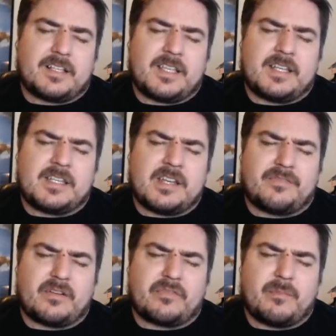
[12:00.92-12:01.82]

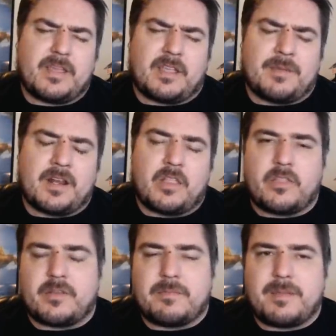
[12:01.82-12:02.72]
different from Mega Man other
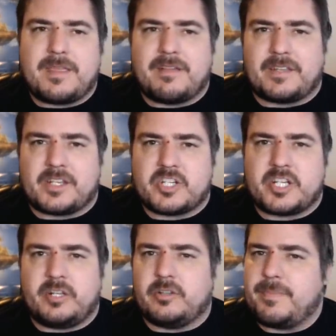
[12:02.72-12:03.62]
than maybe have like a
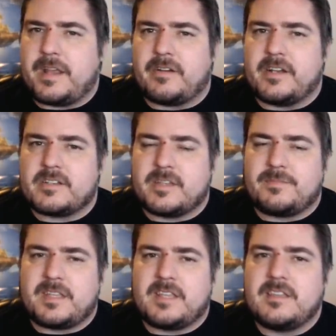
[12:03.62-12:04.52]
shield parry or
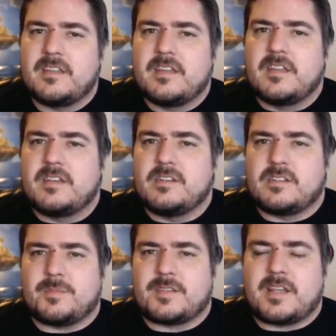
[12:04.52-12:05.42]
something, do
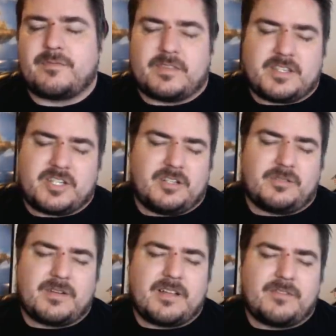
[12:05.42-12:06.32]
some stuff with the shield or
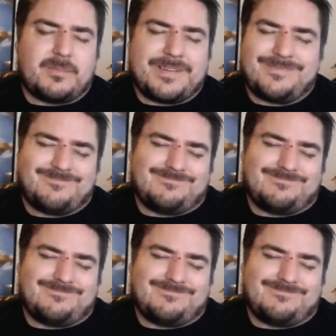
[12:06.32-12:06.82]
whatever, but.